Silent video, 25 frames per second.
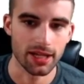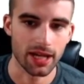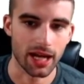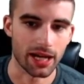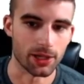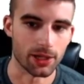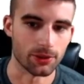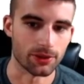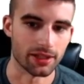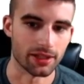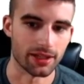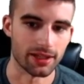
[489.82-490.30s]
I
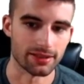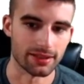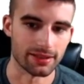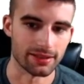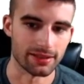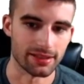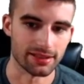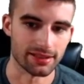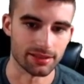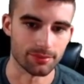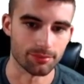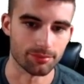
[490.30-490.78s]
do think he's a
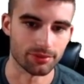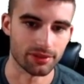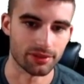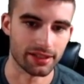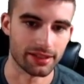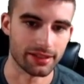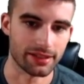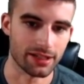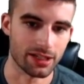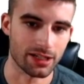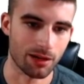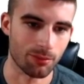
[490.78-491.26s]
decent play
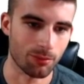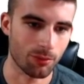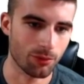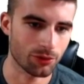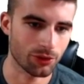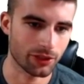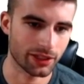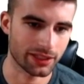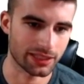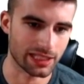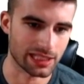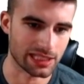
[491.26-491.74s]
here. I won't
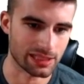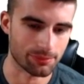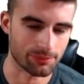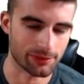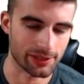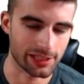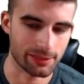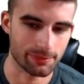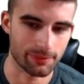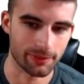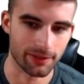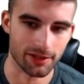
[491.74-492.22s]
look at the
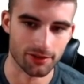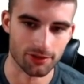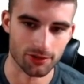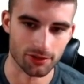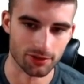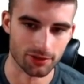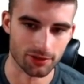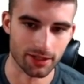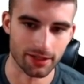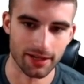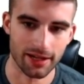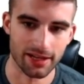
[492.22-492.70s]
splits because there's
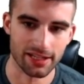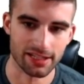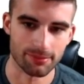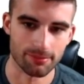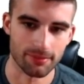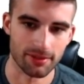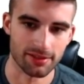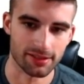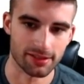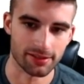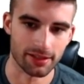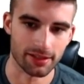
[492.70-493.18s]
a lot of guys
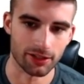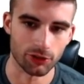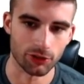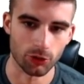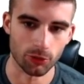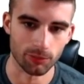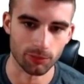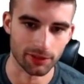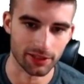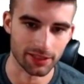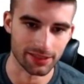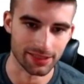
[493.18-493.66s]
missing that are
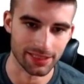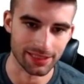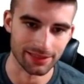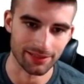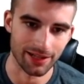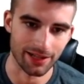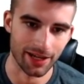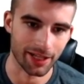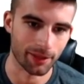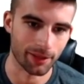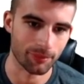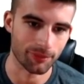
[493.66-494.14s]
normally in the
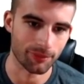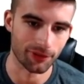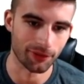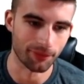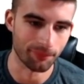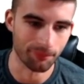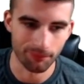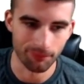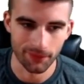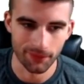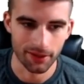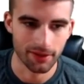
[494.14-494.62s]
lineup,
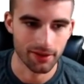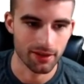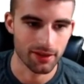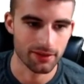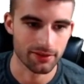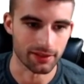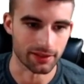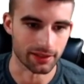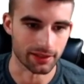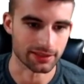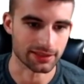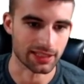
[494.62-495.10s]
so
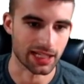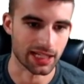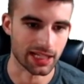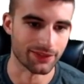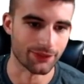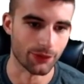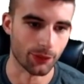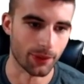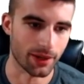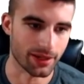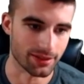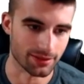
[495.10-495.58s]
I think that's kind of
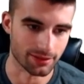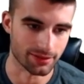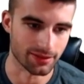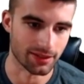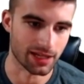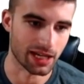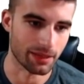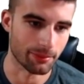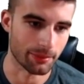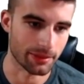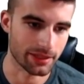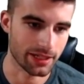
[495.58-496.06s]
a waste of
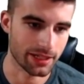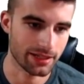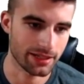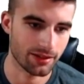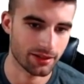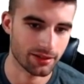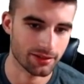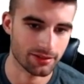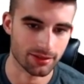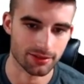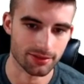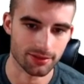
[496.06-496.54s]
time. But Dane
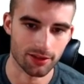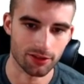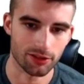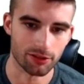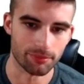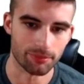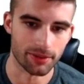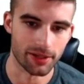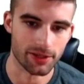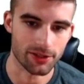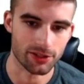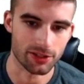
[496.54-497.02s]
Dunning's a
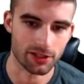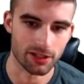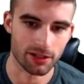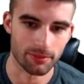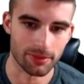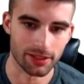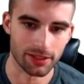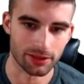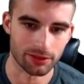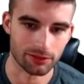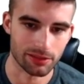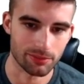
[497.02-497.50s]
solid pitcher. I
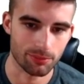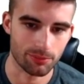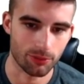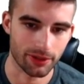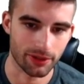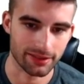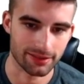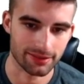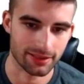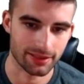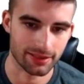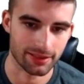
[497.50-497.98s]
mean,
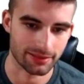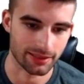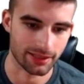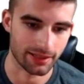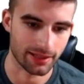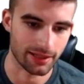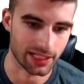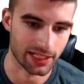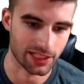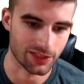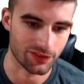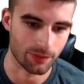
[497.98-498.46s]
3.68
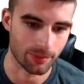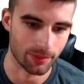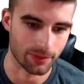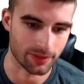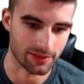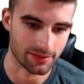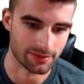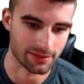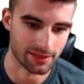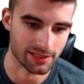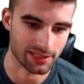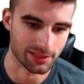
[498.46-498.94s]
xFIP on the
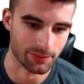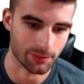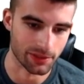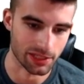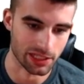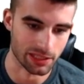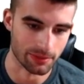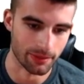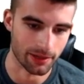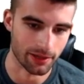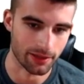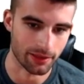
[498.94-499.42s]
season, which
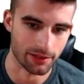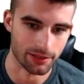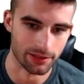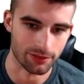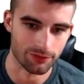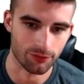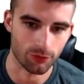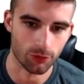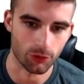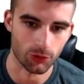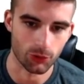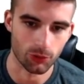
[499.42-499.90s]
is better than his
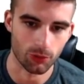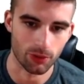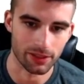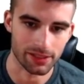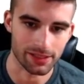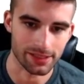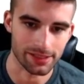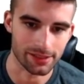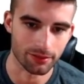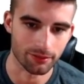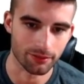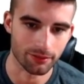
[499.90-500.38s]

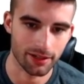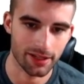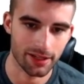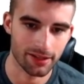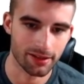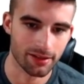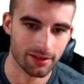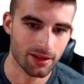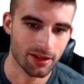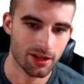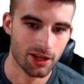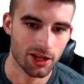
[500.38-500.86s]
420 ERA,
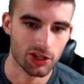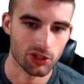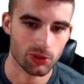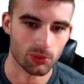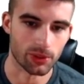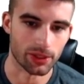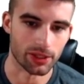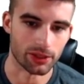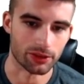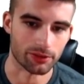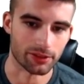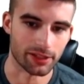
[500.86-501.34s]

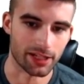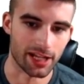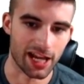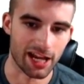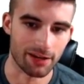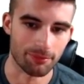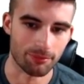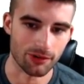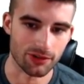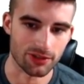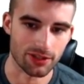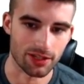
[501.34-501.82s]

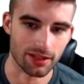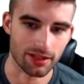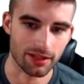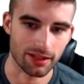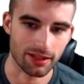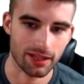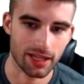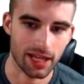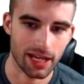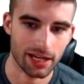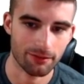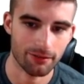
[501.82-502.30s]
23.5%
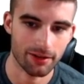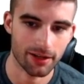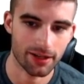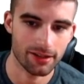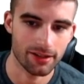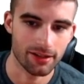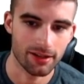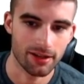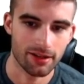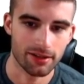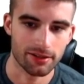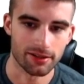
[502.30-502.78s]
K rate.
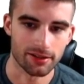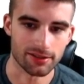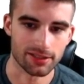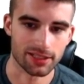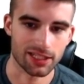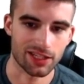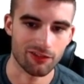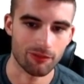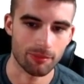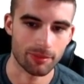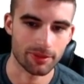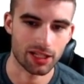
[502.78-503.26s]
Doesn't
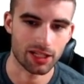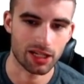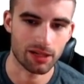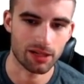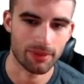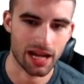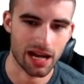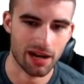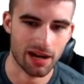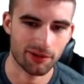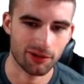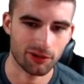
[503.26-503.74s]
give up a ton of
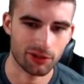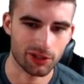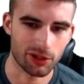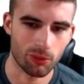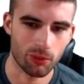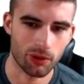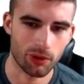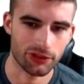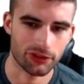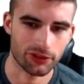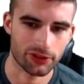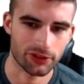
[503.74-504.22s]
power, only a
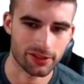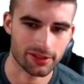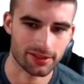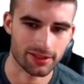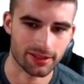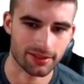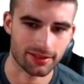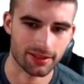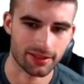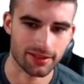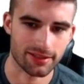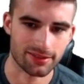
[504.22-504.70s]

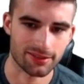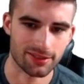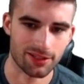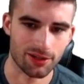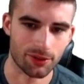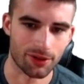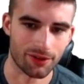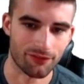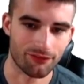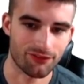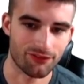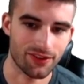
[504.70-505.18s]
136
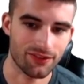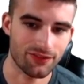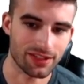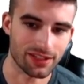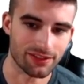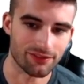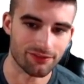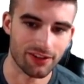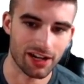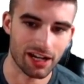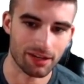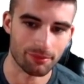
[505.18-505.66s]
ISO, and
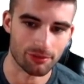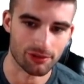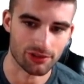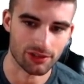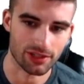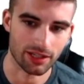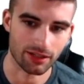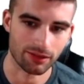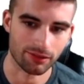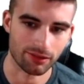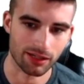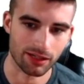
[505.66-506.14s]
a
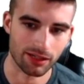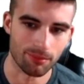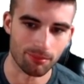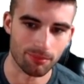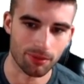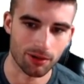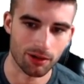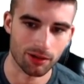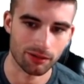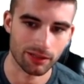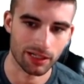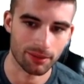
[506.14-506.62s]
55% ground
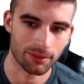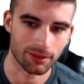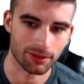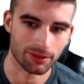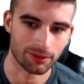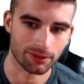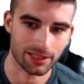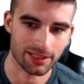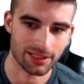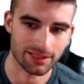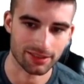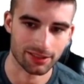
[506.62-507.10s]
ball rate with
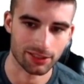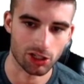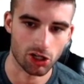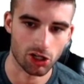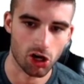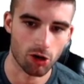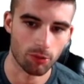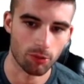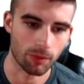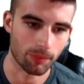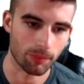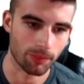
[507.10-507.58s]
less than a
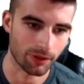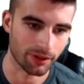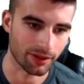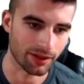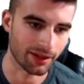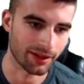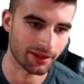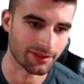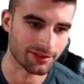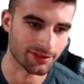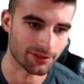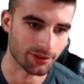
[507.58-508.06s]
homer per
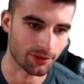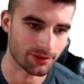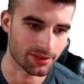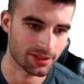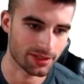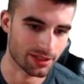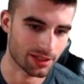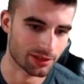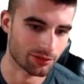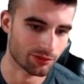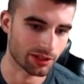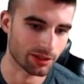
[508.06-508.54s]
nine. So at
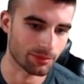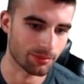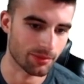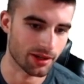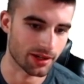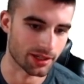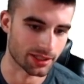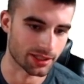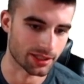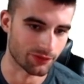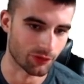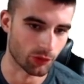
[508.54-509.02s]

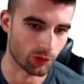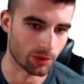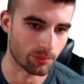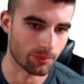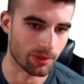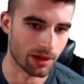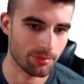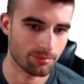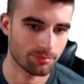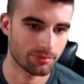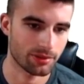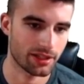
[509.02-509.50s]
$6,300, if you want a
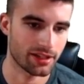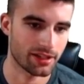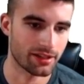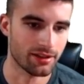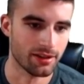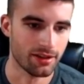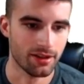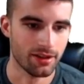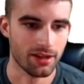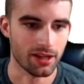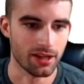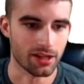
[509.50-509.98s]
pump play and
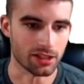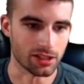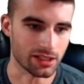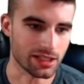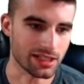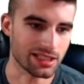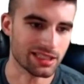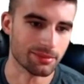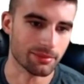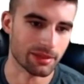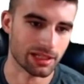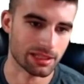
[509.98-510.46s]
you
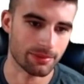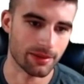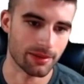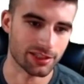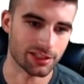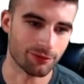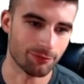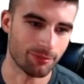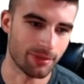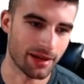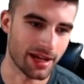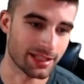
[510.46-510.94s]
need some
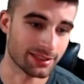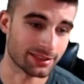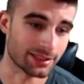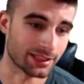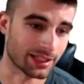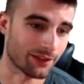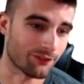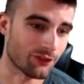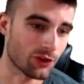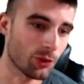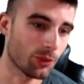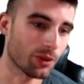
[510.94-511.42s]
expensive bats, like
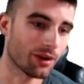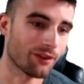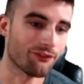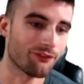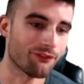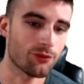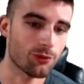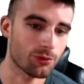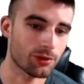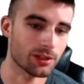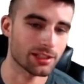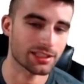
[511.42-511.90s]
if you want to
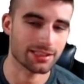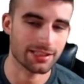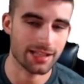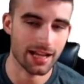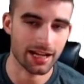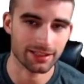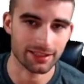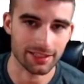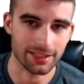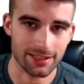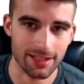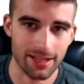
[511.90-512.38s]
full-on
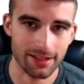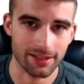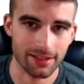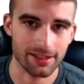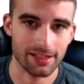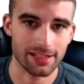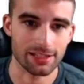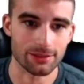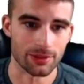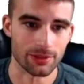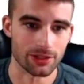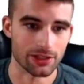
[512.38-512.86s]
stack the
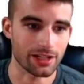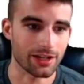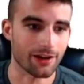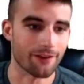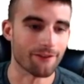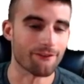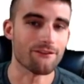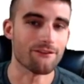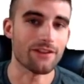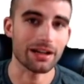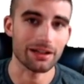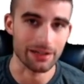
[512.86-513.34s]
Yankees, which they
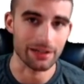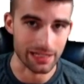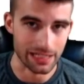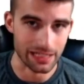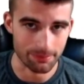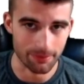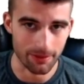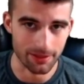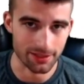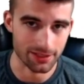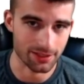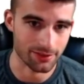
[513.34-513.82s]
are very
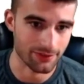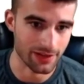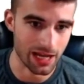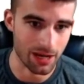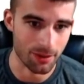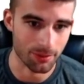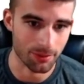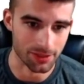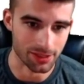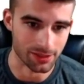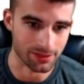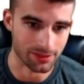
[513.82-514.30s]
expensive now
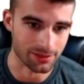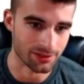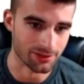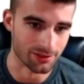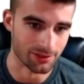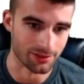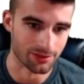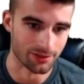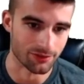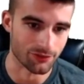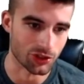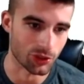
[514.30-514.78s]
with the
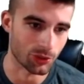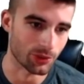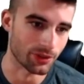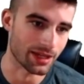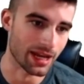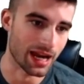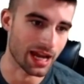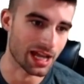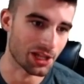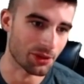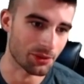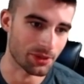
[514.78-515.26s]
additions of Joey
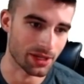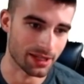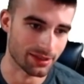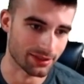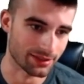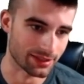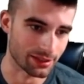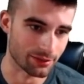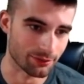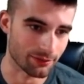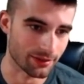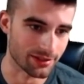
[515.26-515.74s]
Gallo and
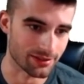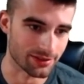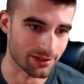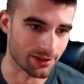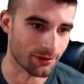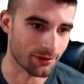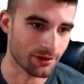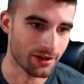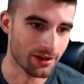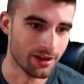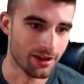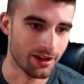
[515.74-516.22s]
Anthony
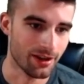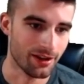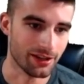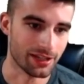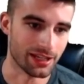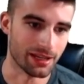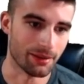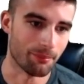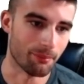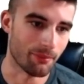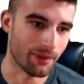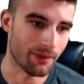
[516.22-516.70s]
Rizzo,
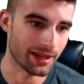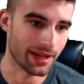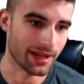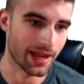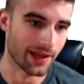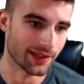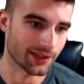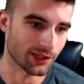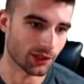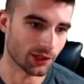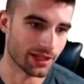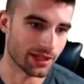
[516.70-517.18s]
you might
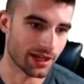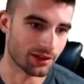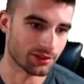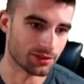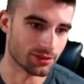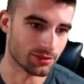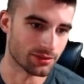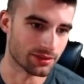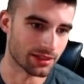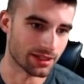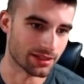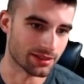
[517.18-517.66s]
have to go down
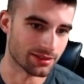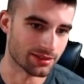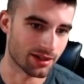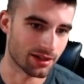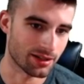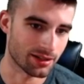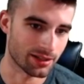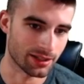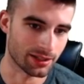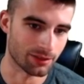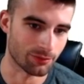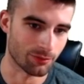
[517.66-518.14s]
to Dane
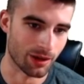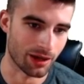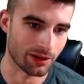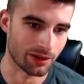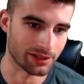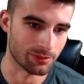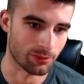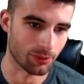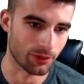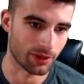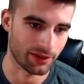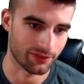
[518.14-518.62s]
Dunning. And while
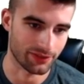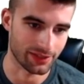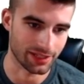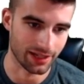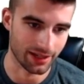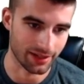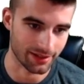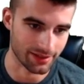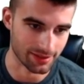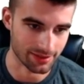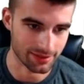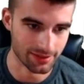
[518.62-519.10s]
he won't have the
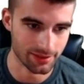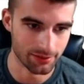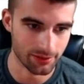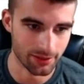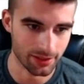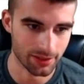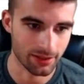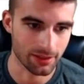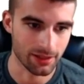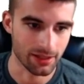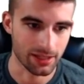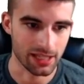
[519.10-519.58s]
highest
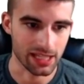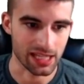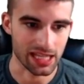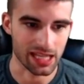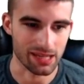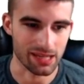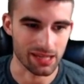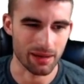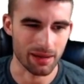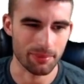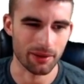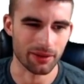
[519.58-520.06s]
ceiling, he
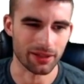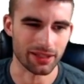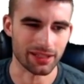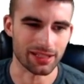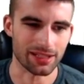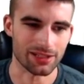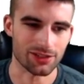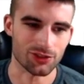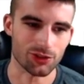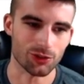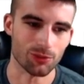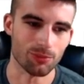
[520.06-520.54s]
might be able to
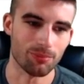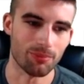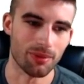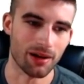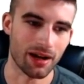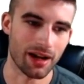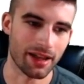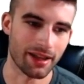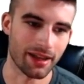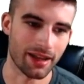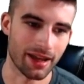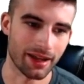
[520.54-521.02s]
get you
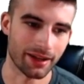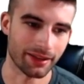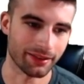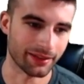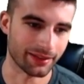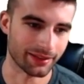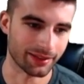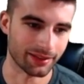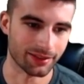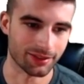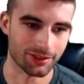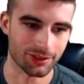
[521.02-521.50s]
by at
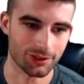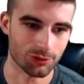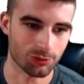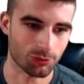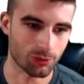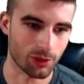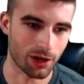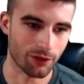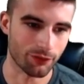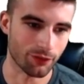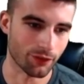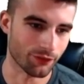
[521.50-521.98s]
like a
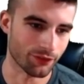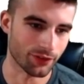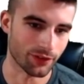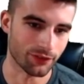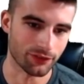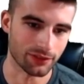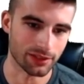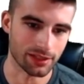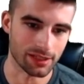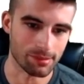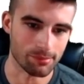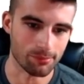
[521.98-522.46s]
12 or
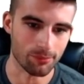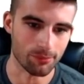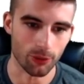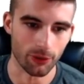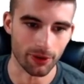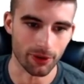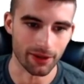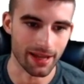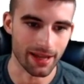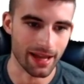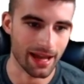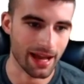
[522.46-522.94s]
15
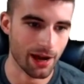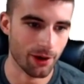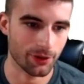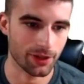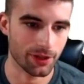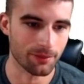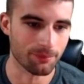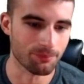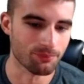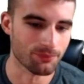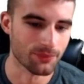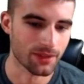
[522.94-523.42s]
point
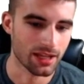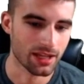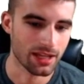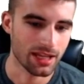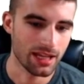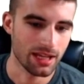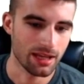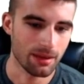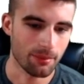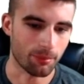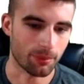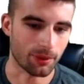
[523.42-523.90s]
outing.
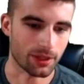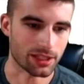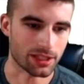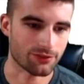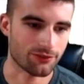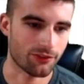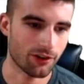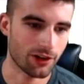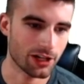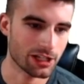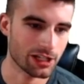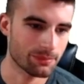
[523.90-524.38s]
But as
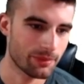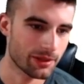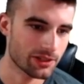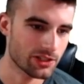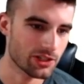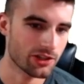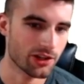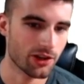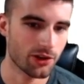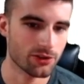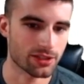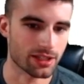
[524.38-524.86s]
far as
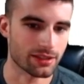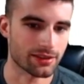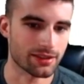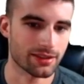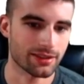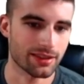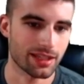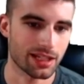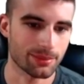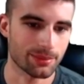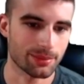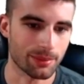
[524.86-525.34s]
pitching goes, I
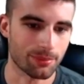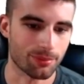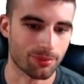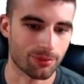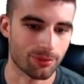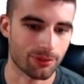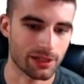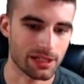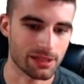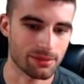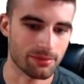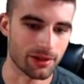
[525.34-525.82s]
think that'll be
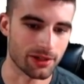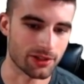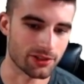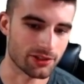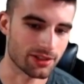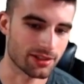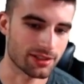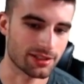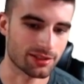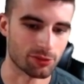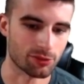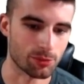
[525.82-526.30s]
pretty much
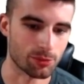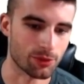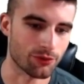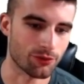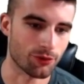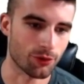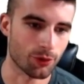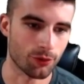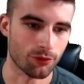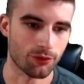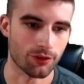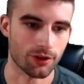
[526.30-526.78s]
it. So we'll move
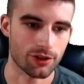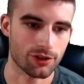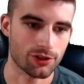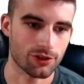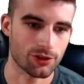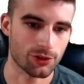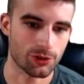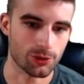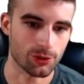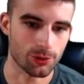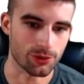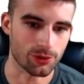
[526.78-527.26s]
over
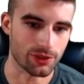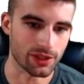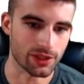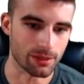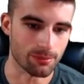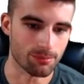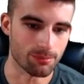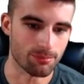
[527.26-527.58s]
to the